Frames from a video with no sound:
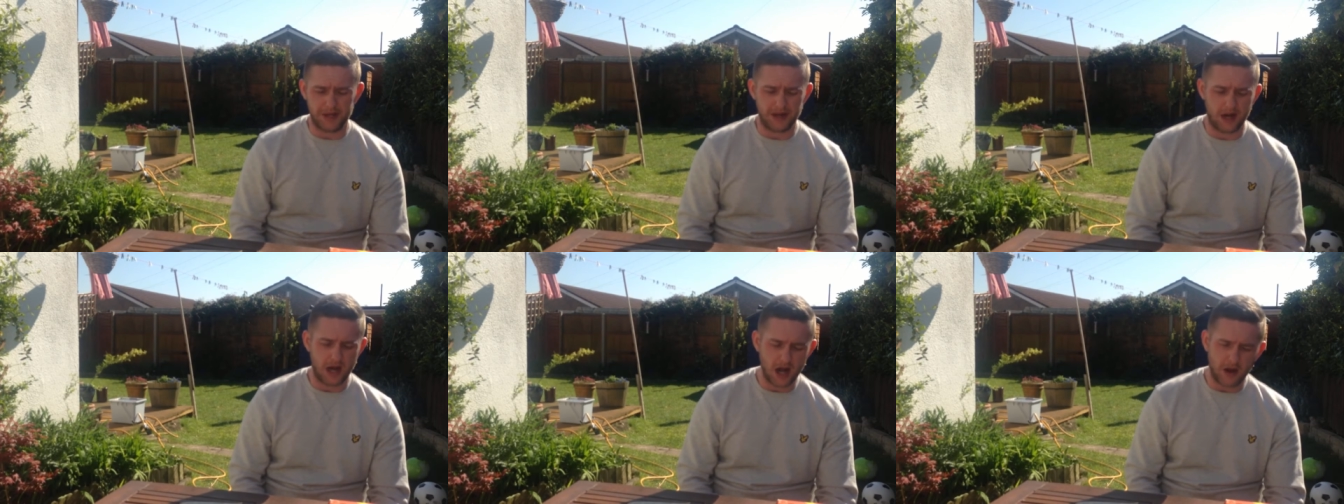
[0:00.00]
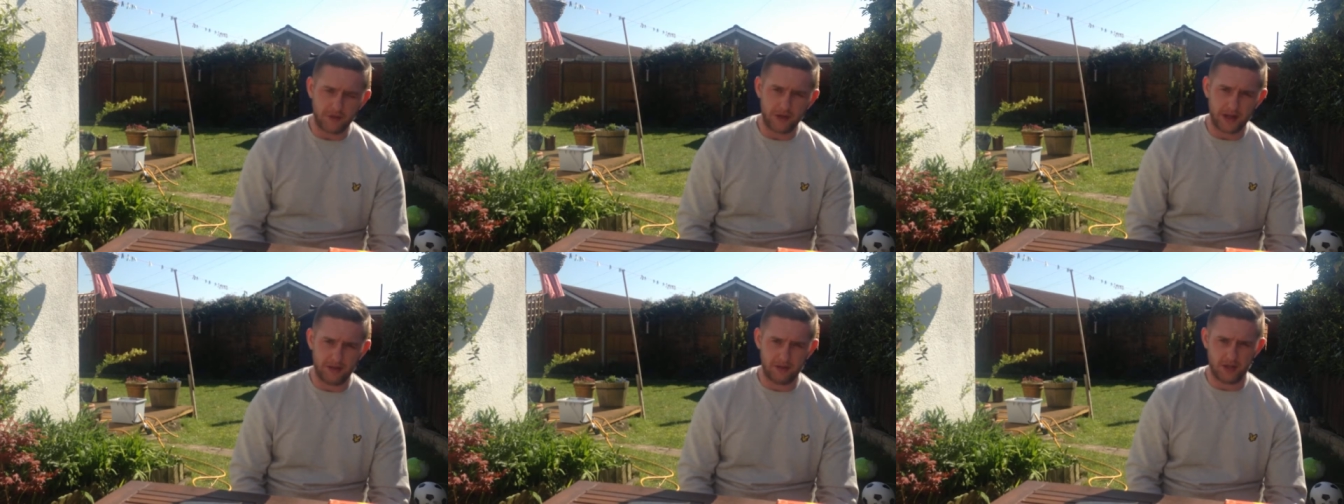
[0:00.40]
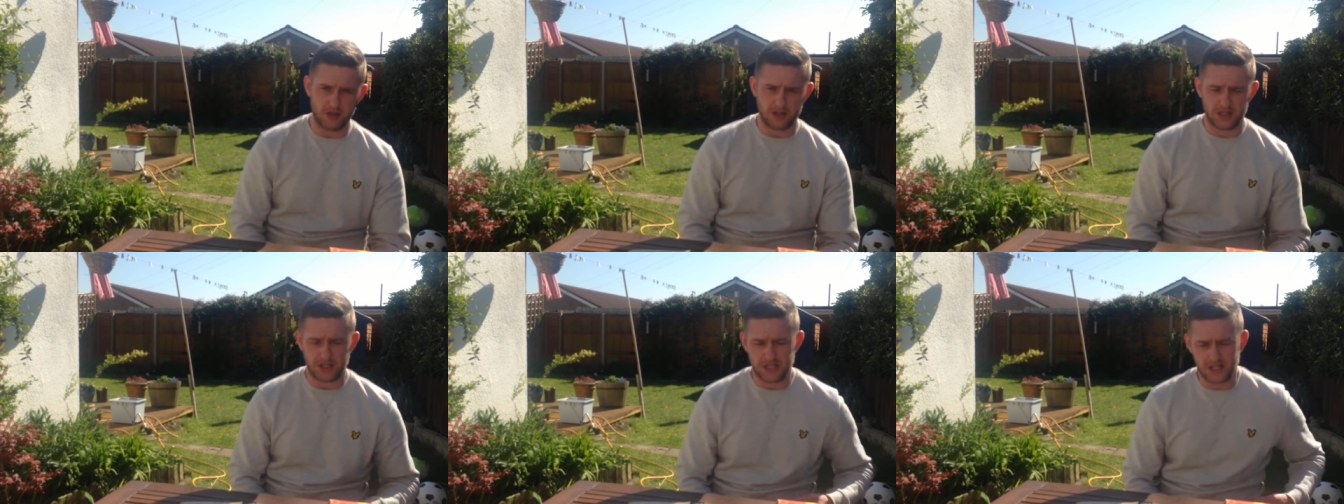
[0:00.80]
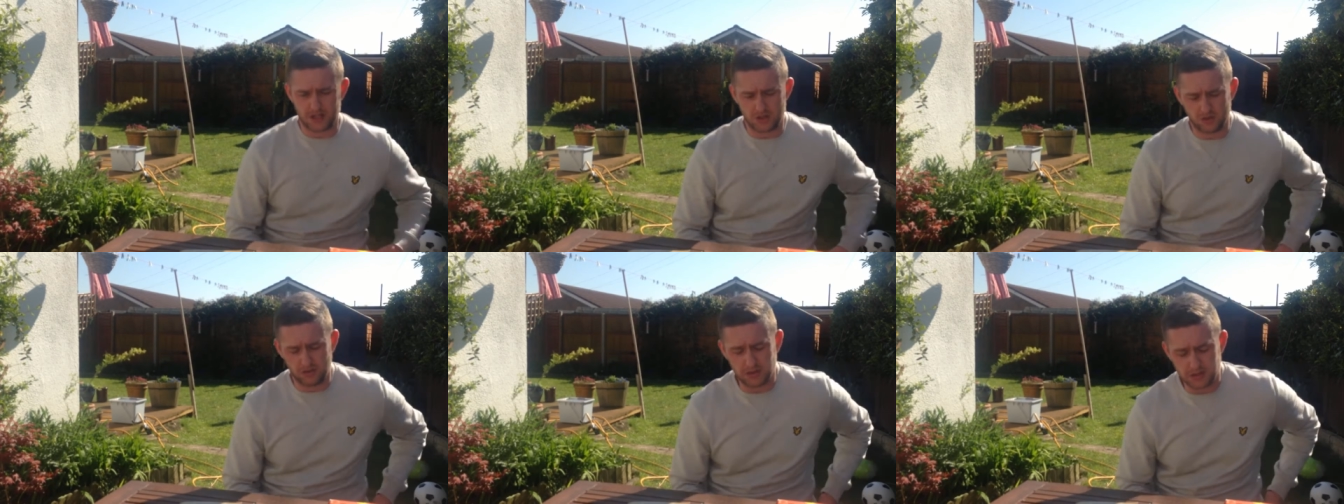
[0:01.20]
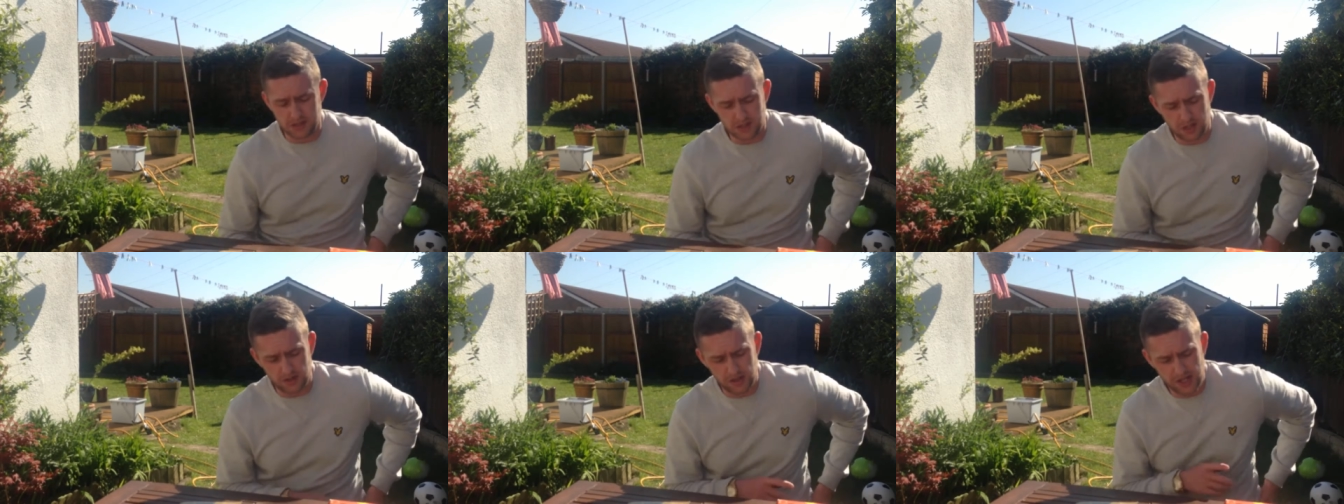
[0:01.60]
and I love hearing those success stories.
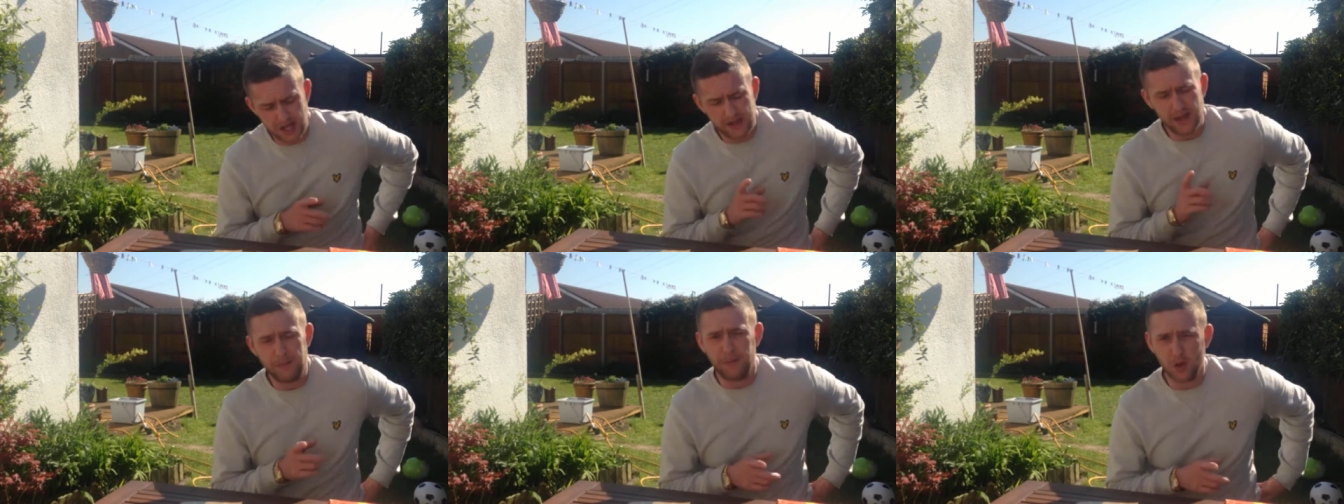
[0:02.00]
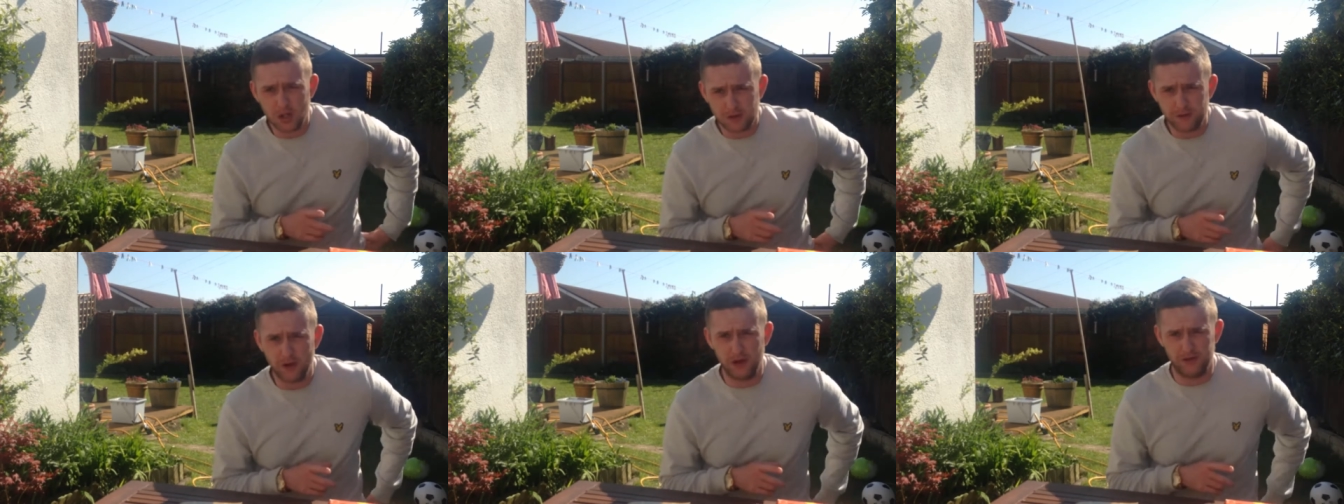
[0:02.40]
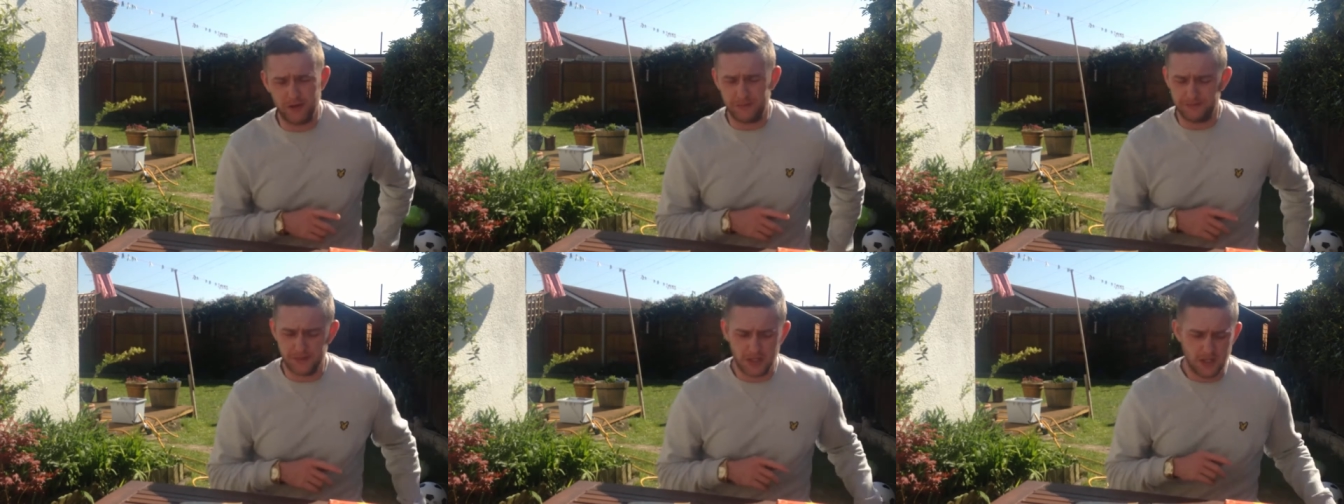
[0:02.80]
So that book is full of them.